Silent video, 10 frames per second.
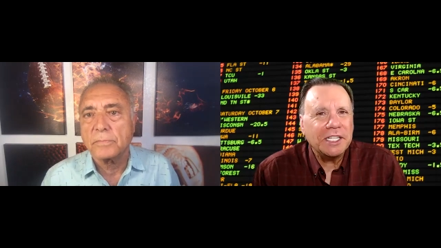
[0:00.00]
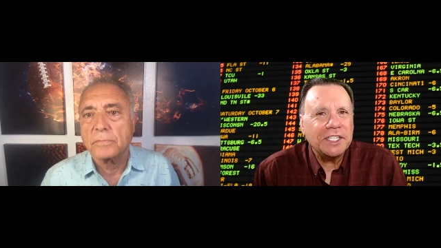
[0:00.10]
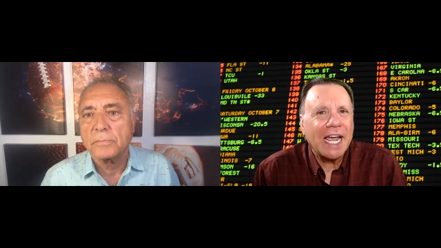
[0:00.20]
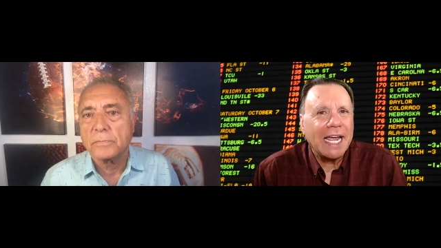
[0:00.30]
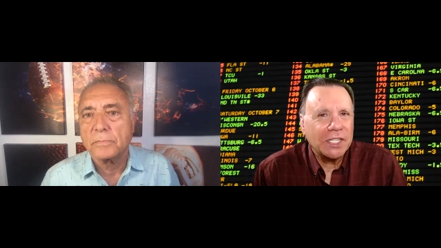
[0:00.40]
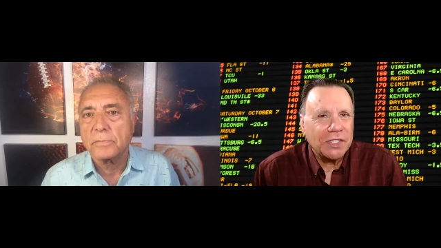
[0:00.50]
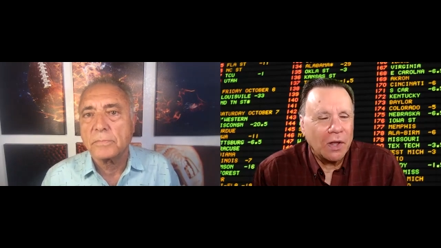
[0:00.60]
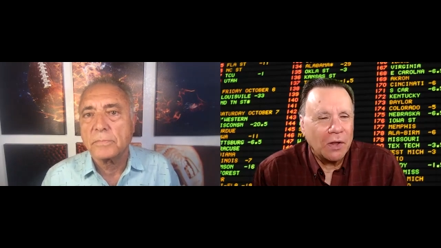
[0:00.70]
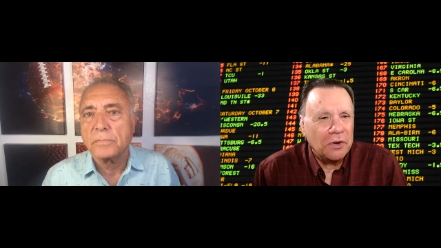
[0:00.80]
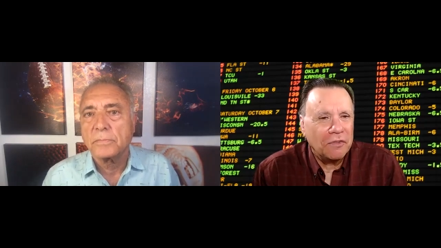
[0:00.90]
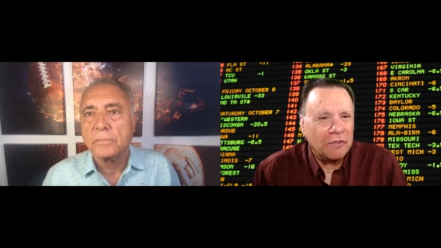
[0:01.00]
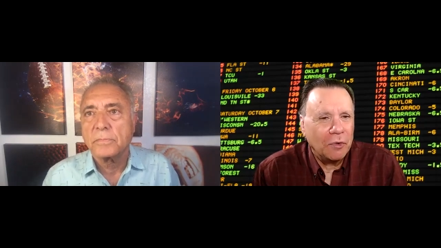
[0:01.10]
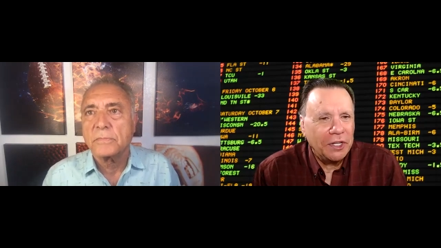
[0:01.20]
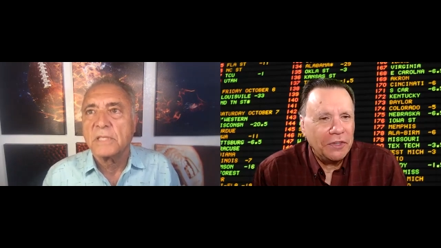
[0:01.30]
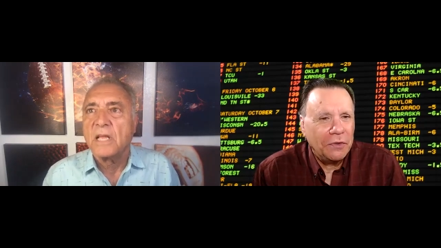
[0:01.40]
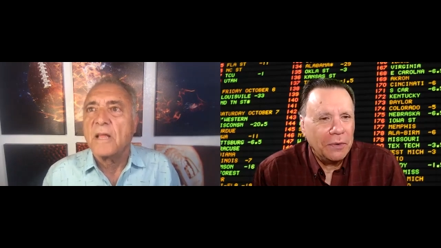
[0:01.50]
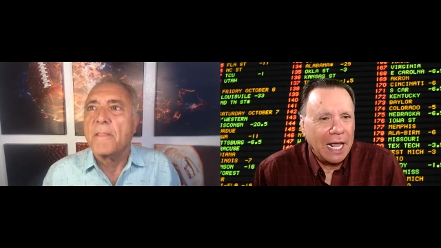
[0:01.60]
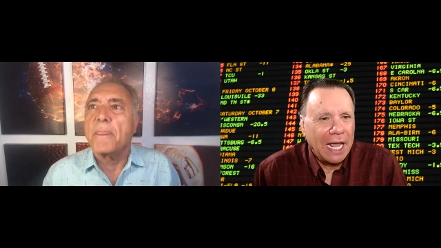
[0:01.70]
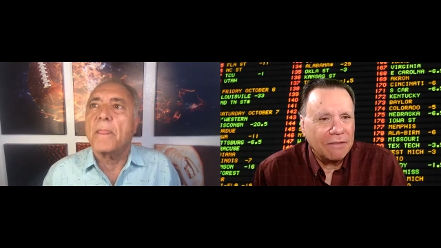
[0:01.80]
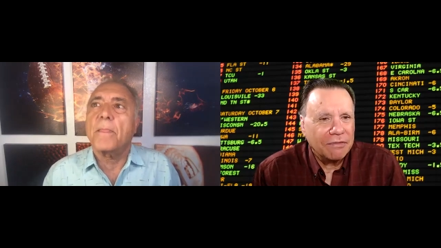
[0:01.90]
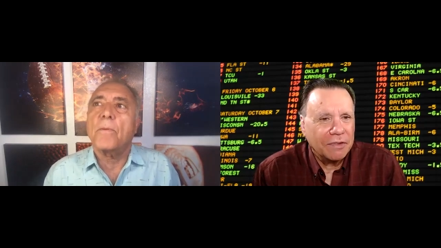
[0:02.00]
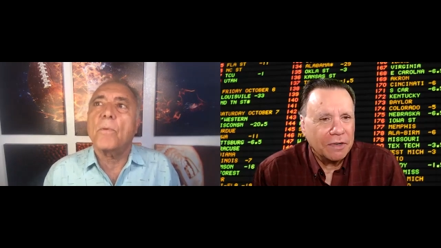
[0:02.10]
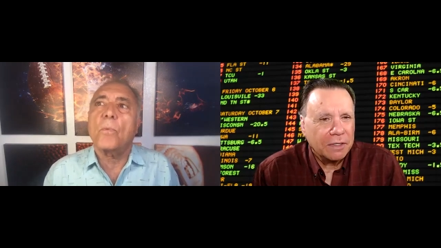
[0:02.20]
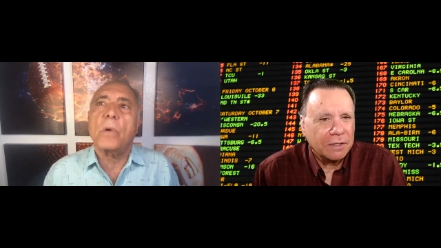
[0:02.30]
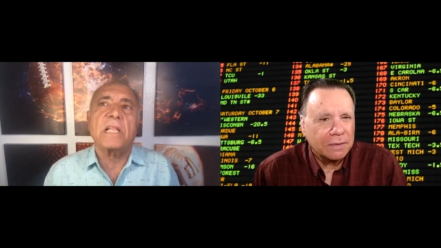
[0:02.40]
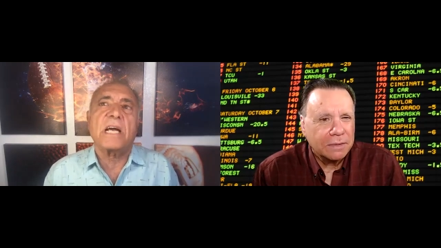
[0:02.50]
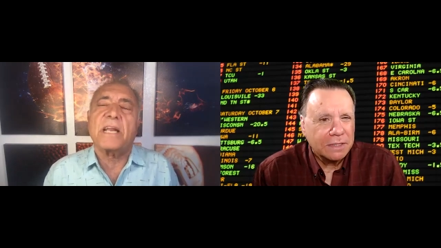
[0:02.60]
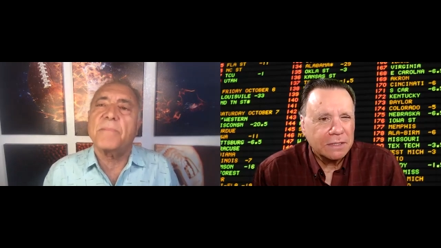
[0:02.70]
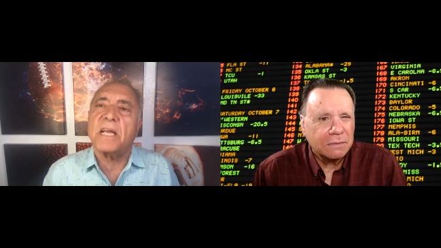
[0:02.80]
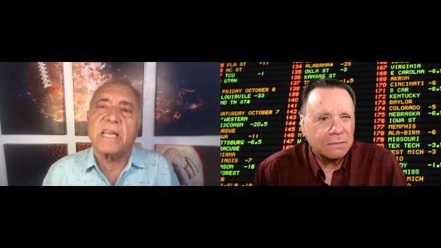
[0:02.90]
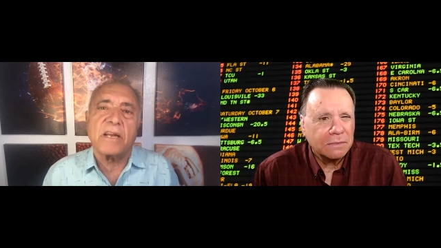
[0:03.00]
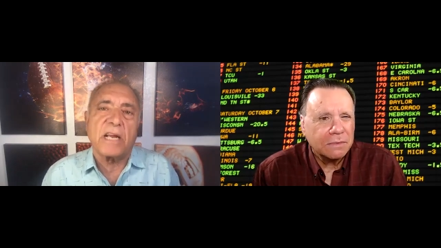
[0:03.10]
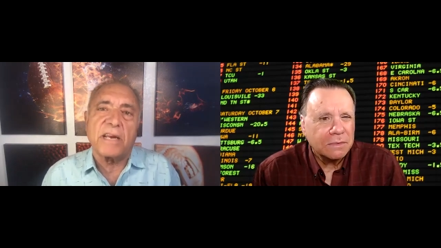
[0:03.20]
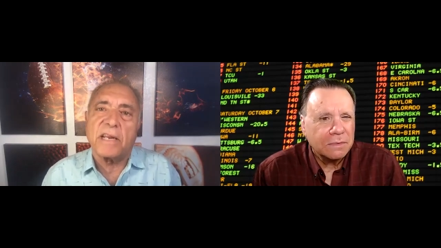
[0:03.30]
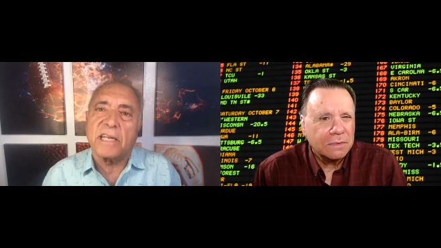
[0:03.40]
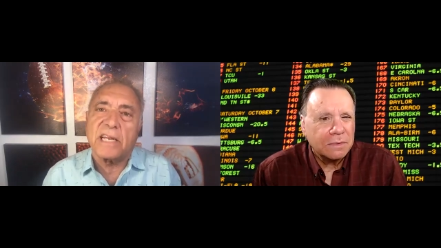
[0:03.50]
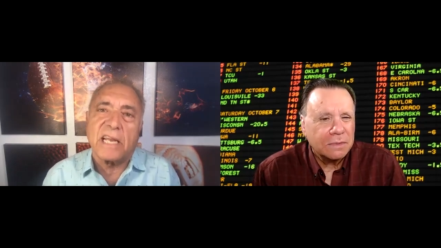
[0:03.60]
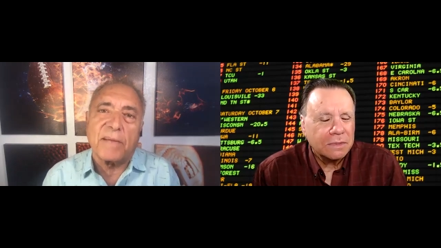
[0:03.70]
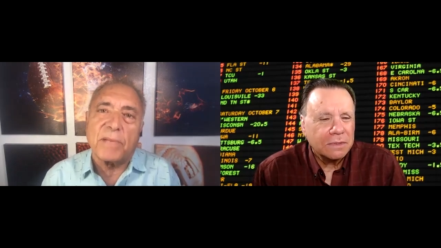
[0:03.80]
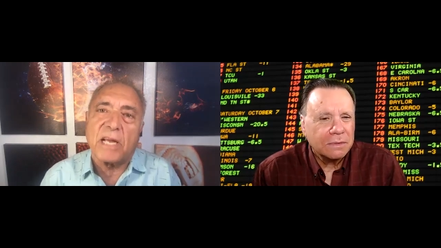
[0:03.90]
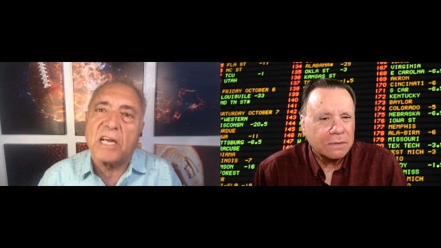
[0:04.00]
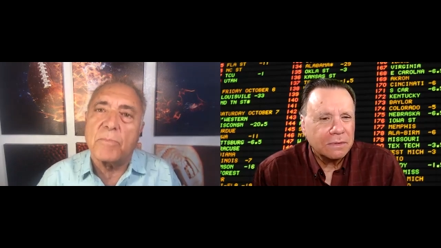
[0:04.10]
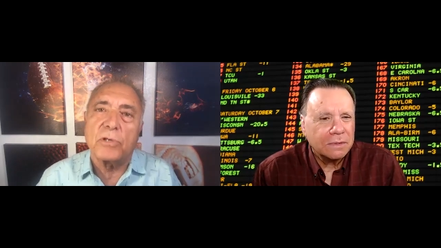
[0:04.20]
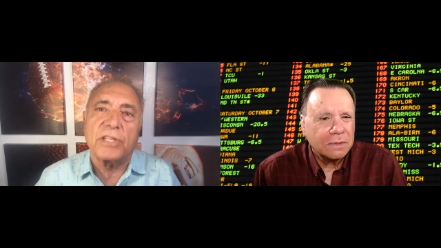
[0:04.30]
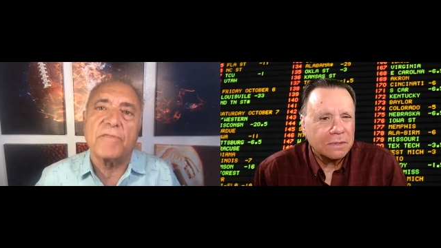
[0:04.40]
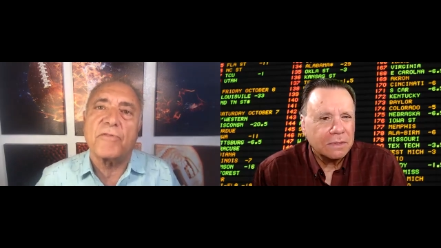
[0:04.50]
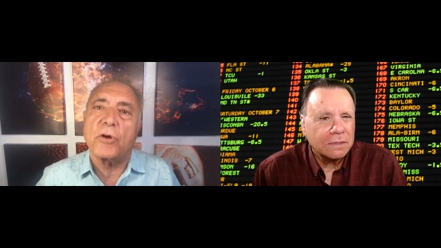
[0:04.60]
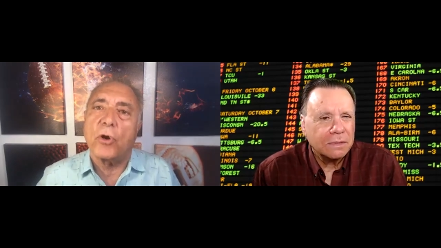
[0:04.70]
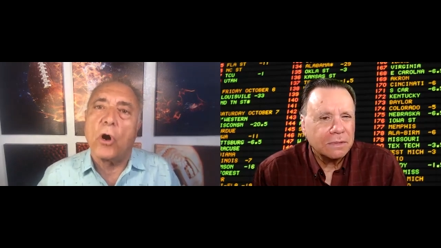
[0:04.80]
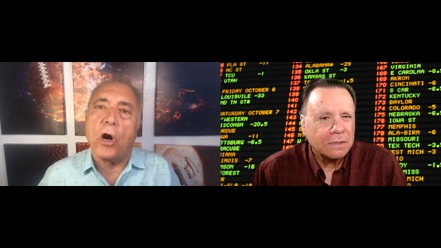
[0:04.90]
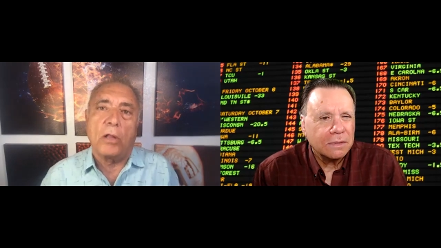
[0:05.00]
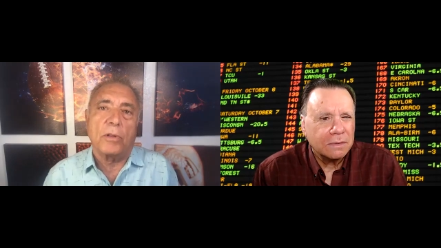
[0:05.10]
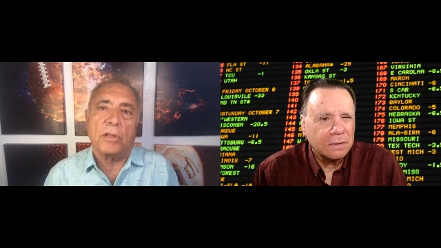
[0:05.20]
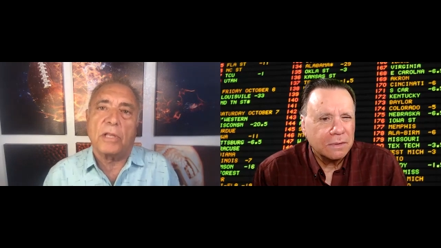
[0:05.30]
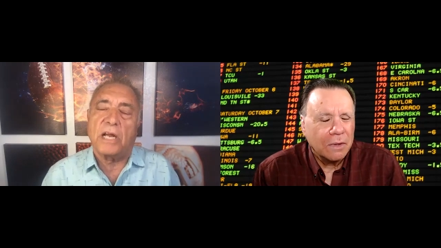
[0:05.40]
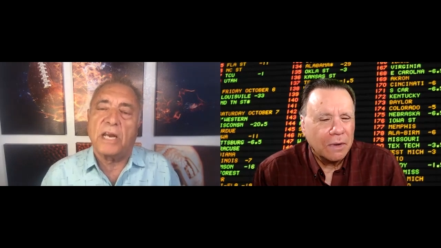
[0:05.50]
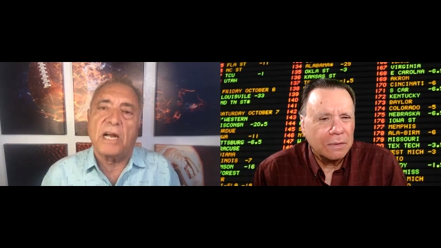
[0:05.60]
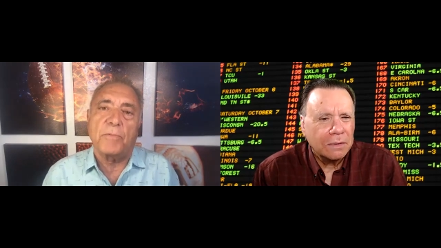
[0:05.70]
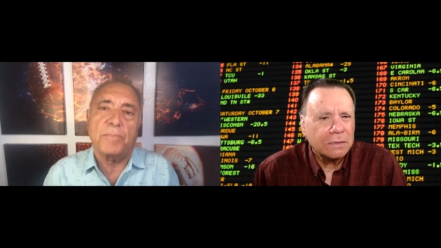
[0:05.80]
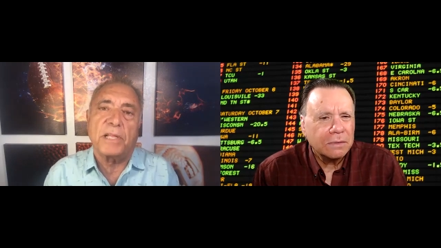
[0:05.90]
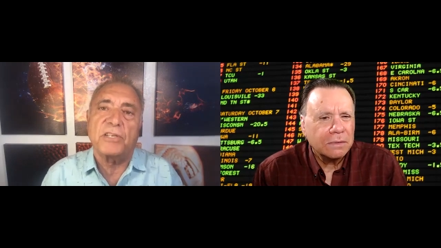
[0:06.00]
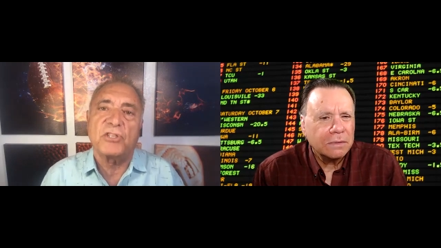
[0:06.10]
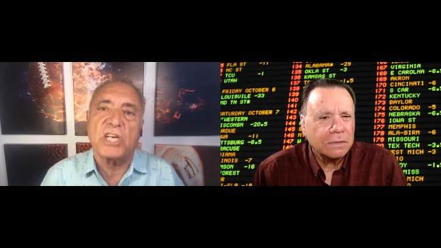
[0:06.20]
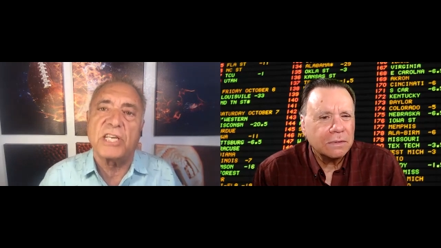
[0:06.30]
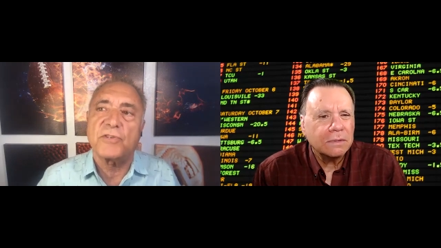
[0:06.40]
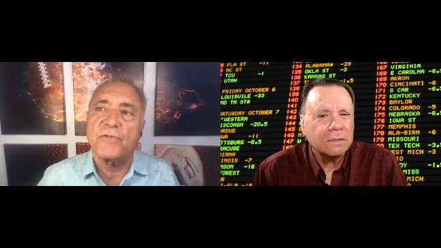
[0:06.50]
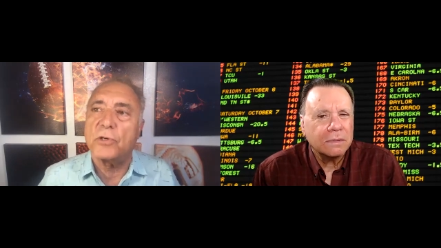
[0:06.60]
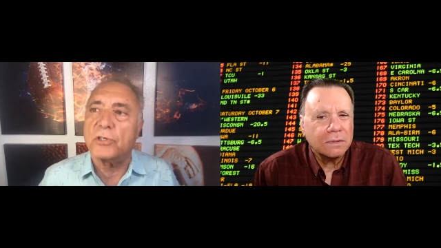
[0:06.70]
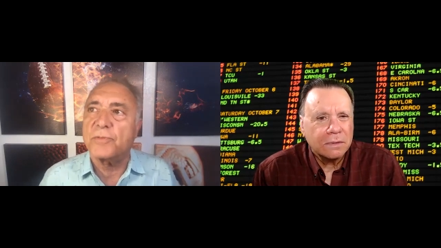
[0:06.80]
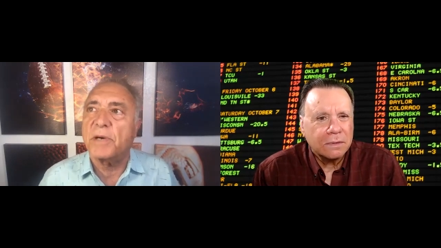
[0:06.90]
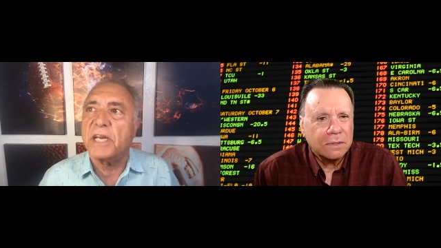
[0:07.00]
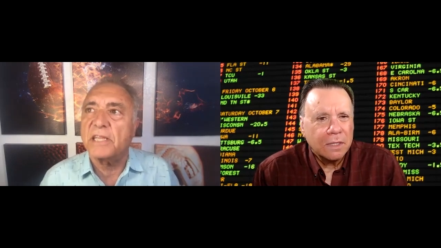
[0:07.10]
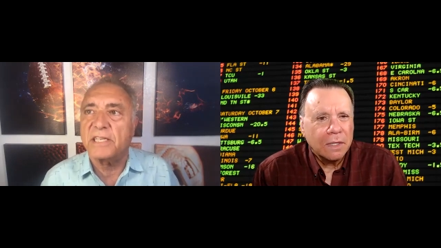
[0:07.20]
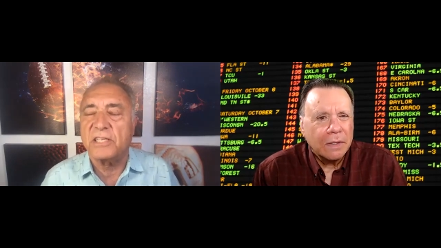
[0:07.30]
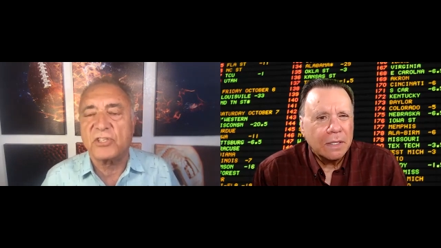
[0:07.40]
Speaker 1: and the
Speaker 2: Giants under forty-two
Speaker 1: and a half? Well, I, I'm not care. I'm not, I'm not coming with Denver at all. I, I would play the Giants first, but I'd like this